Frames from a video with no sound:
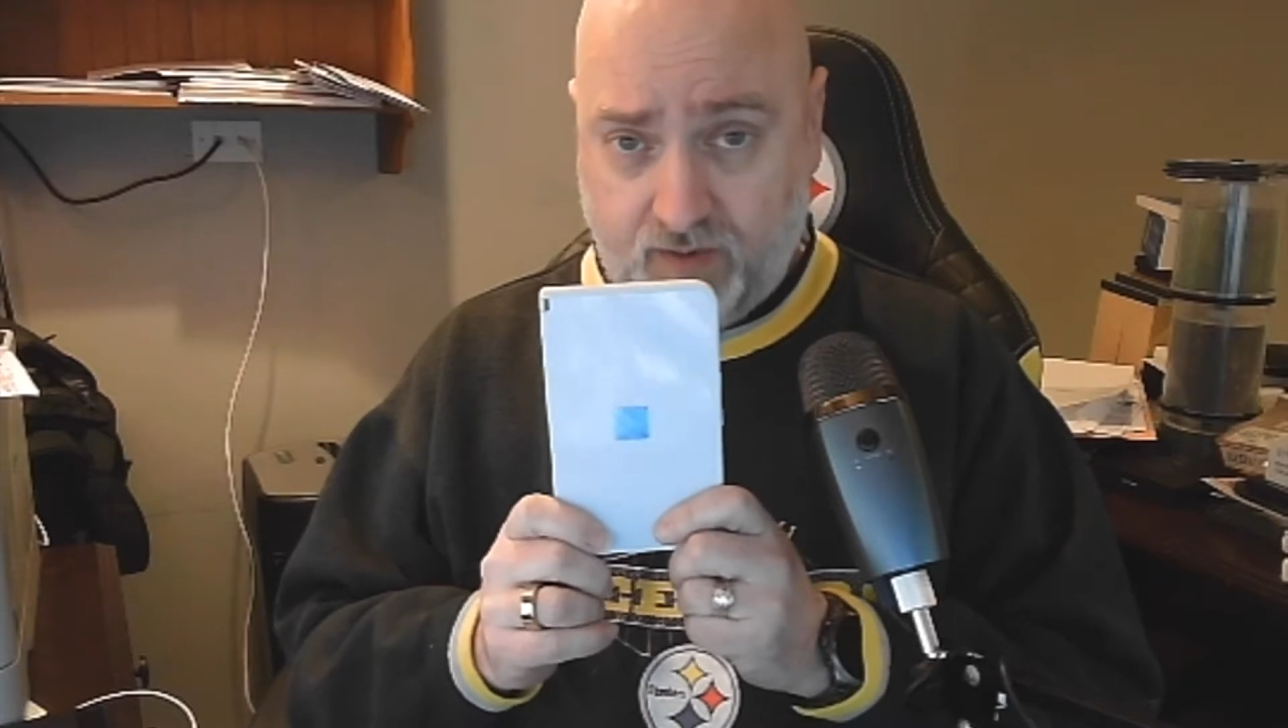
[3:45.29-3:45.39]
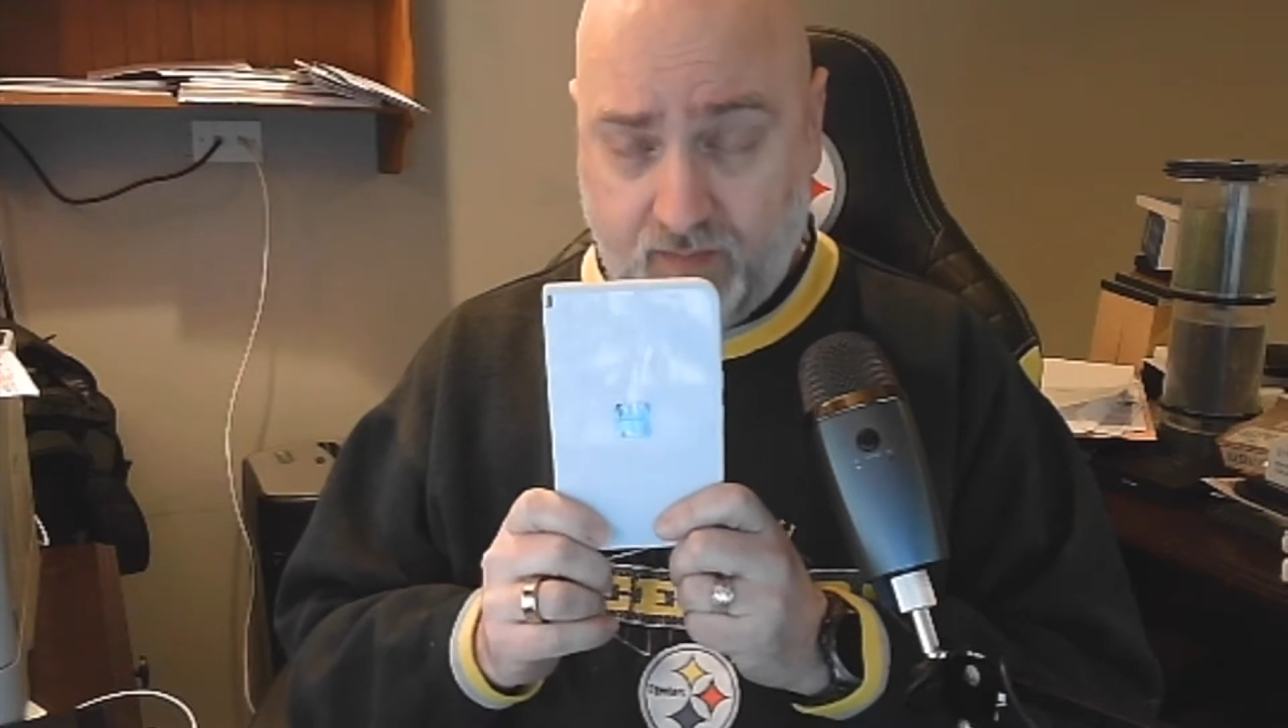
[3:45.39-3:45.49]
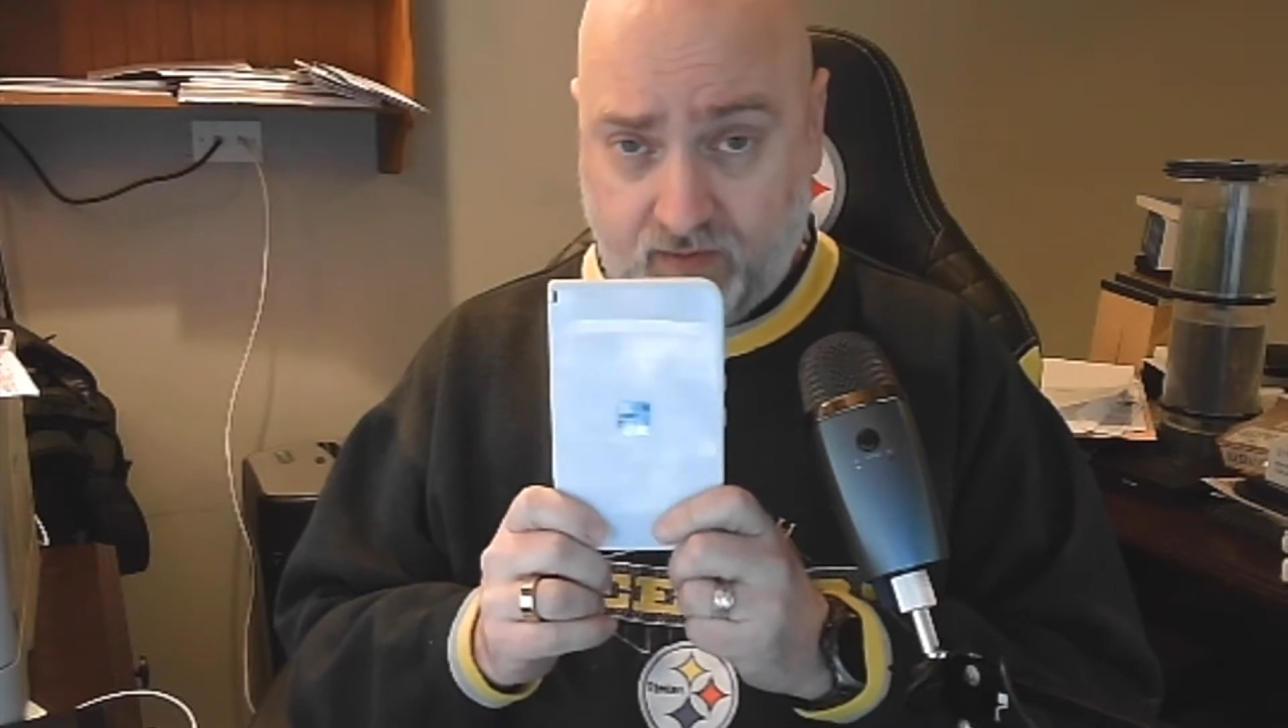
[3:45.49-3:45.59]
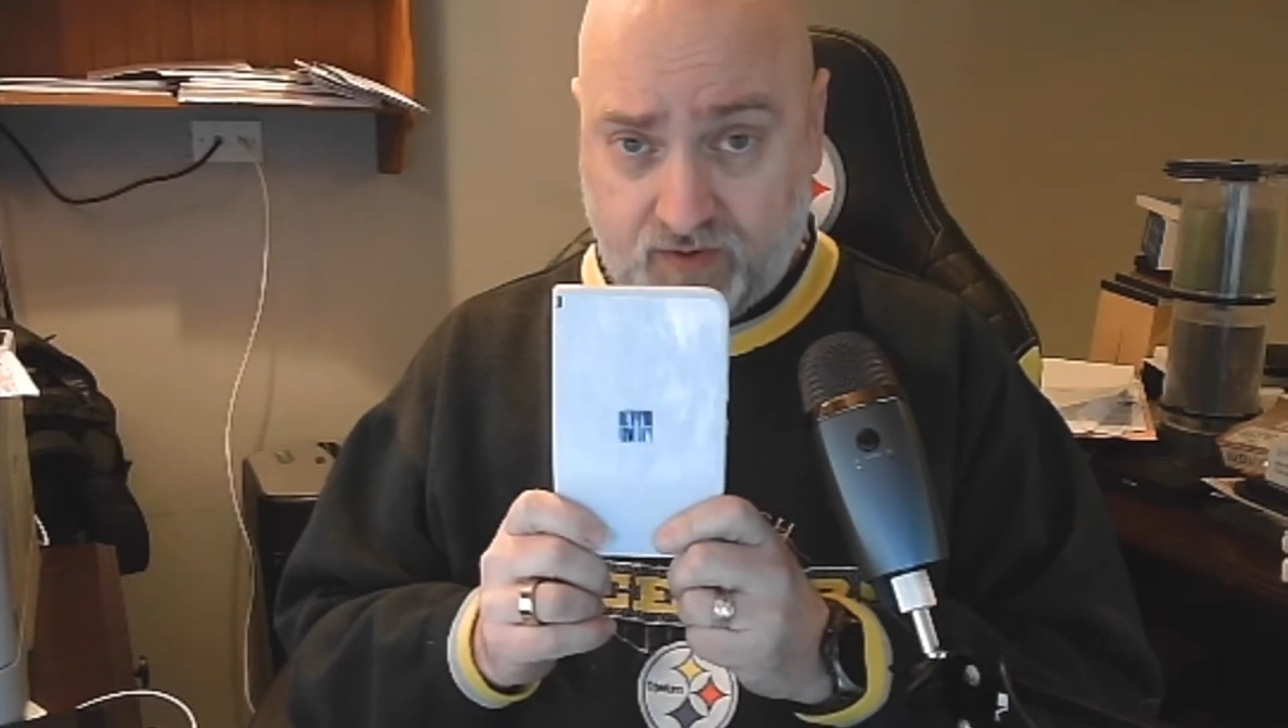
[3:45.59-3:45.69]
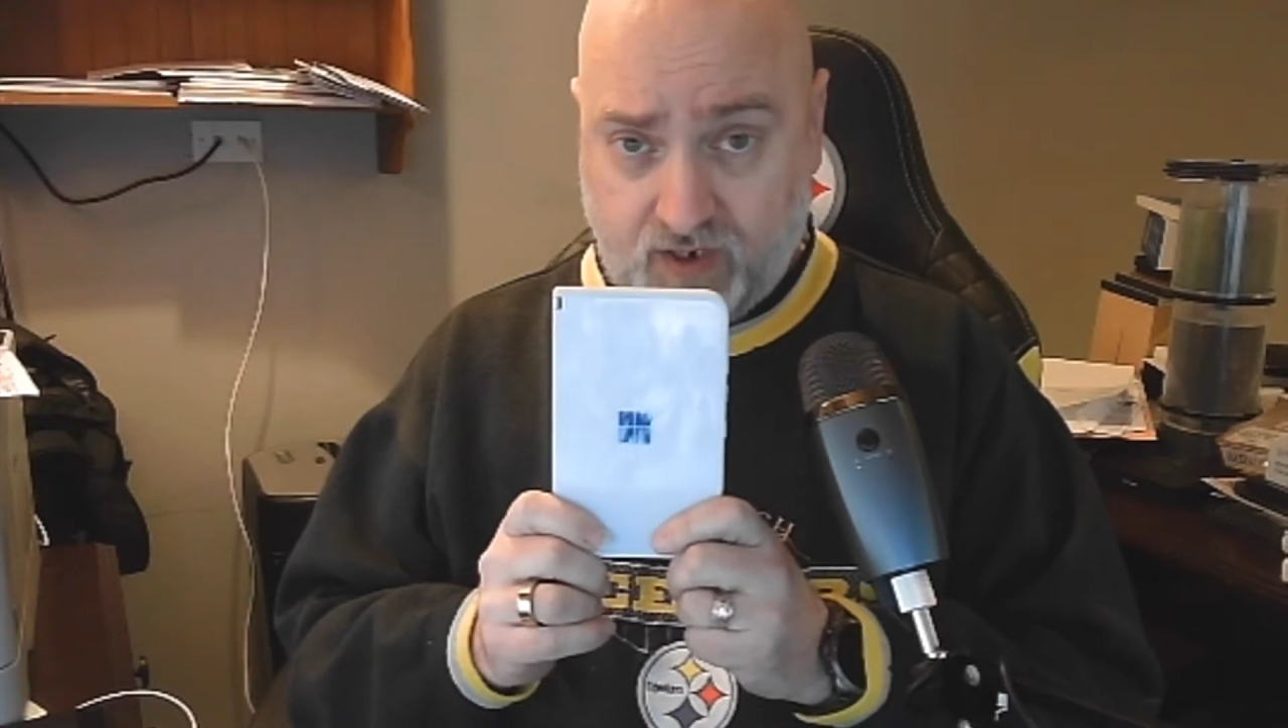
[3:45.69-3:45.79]

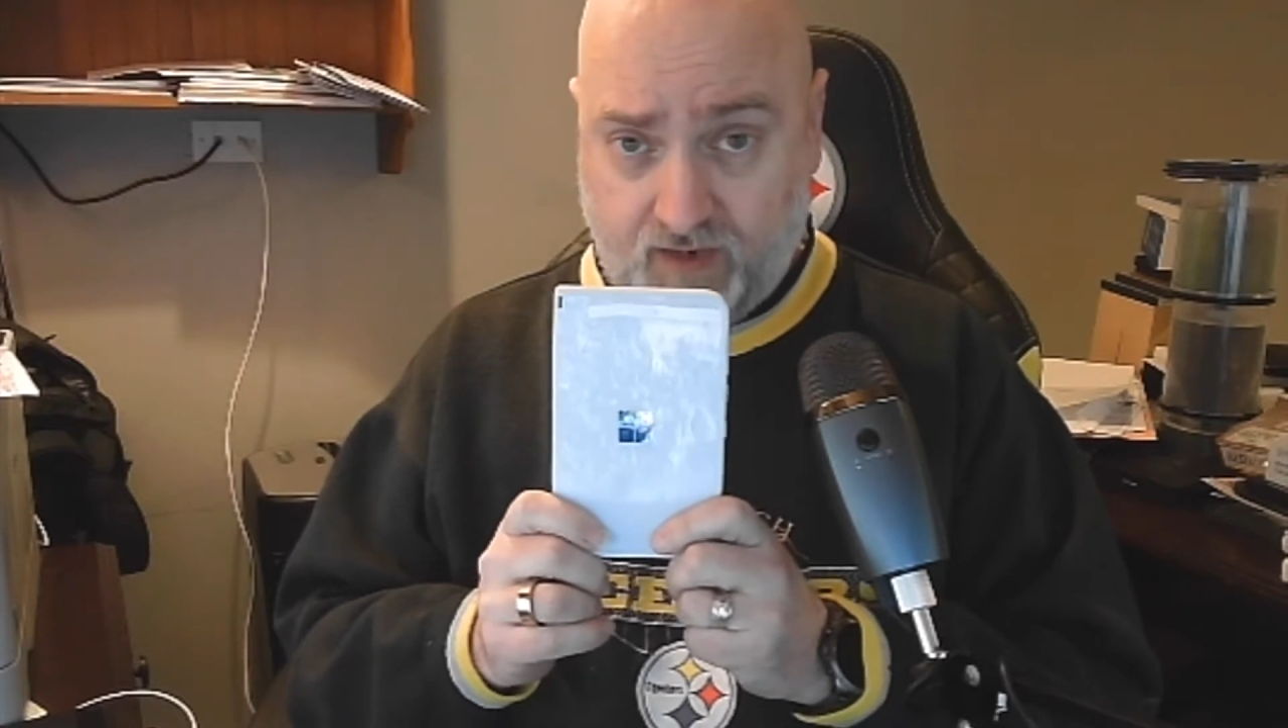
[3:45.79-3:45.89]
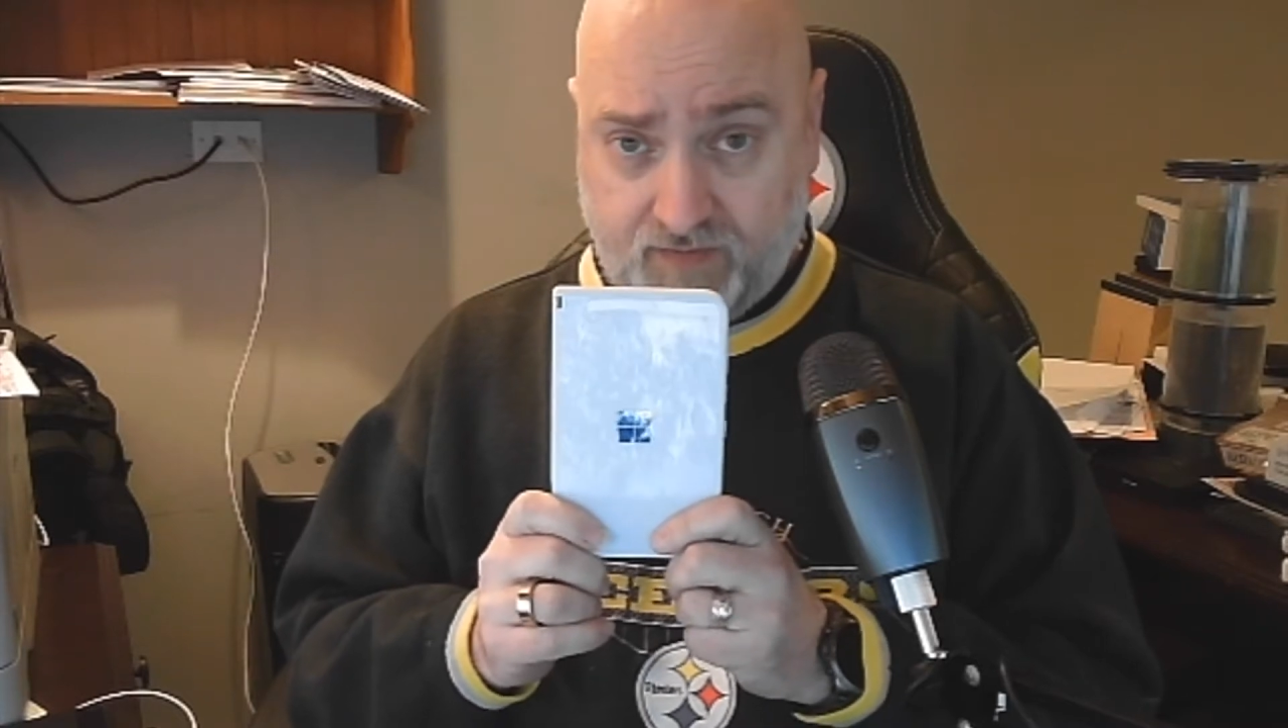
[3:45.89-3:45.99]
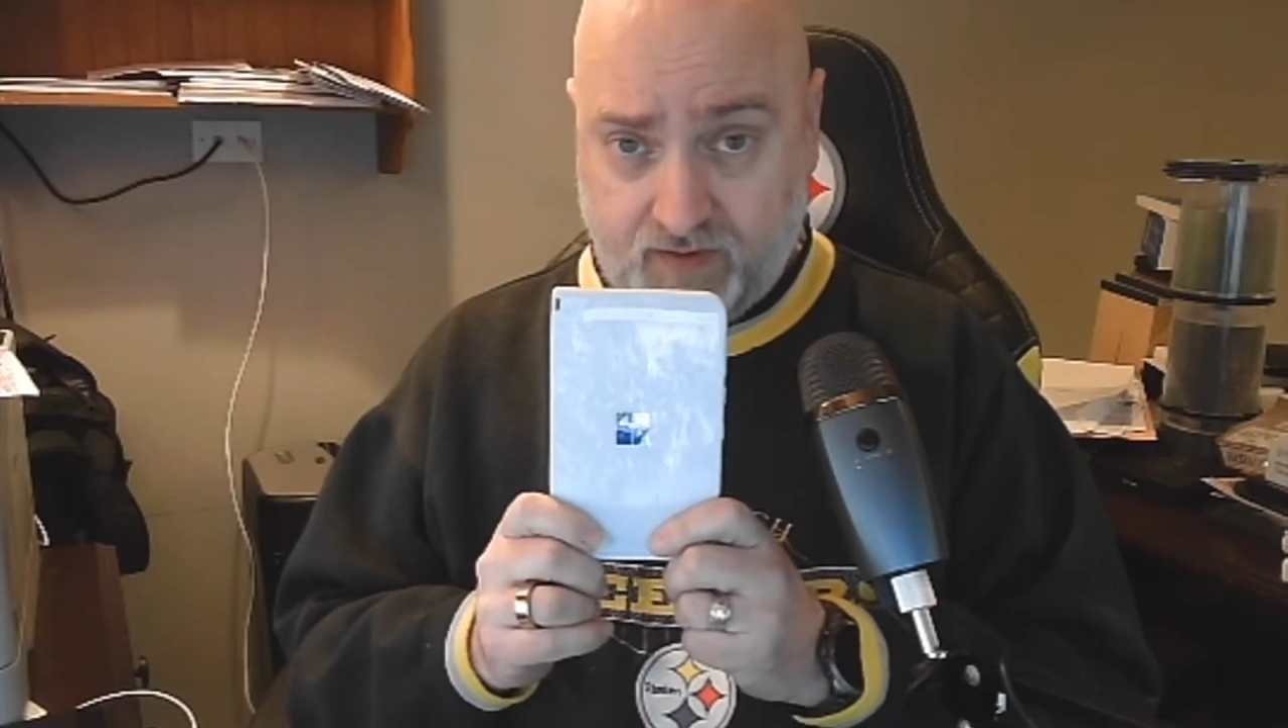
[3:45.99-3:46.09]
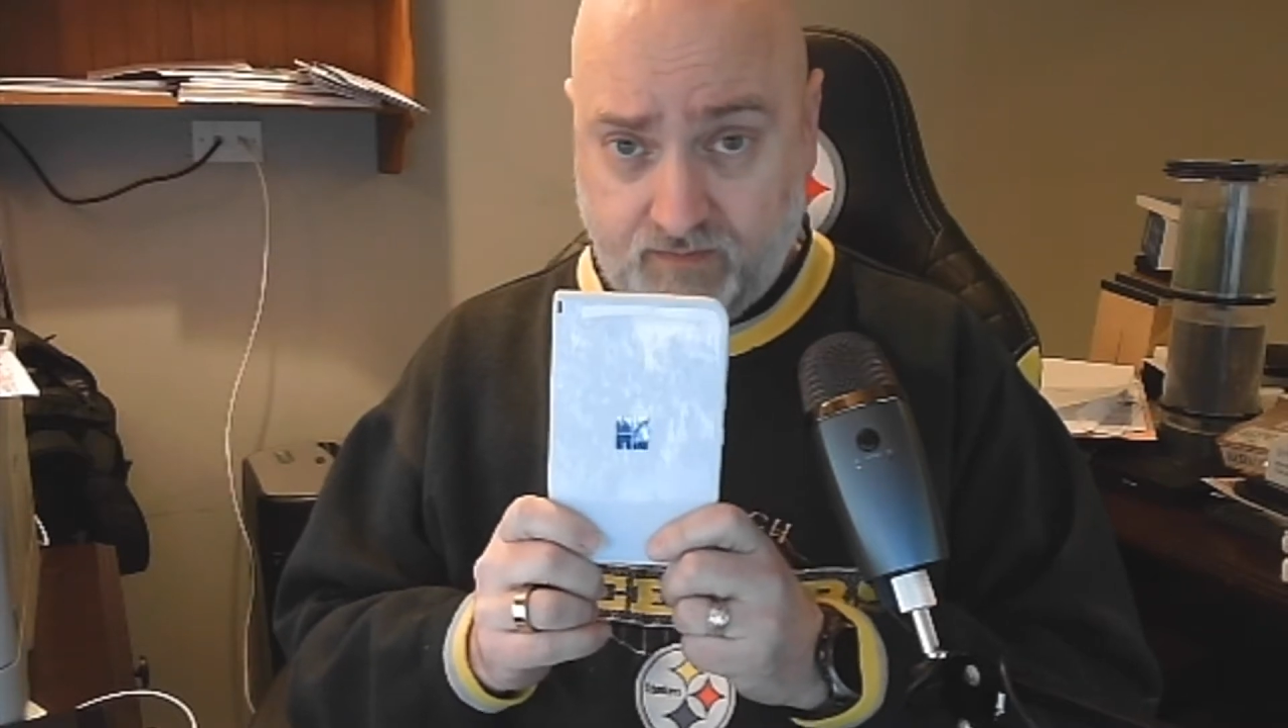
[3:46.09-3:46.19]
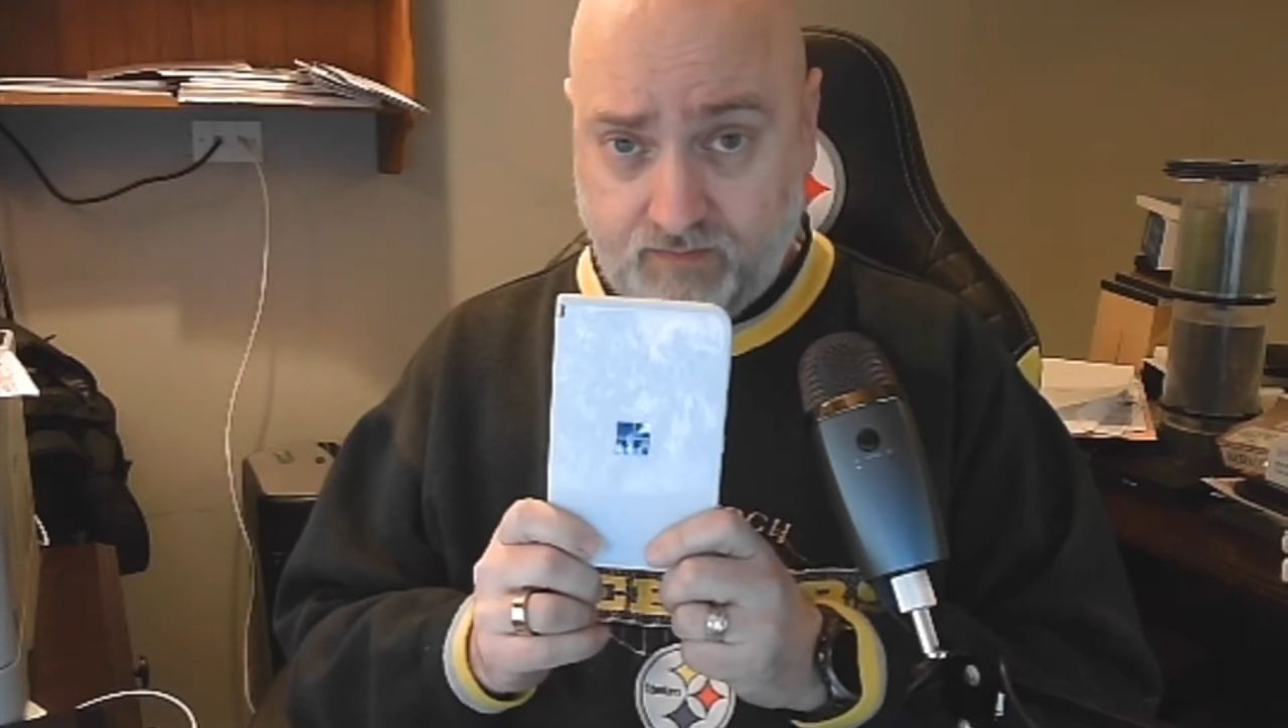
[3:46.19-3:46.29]
Microsoft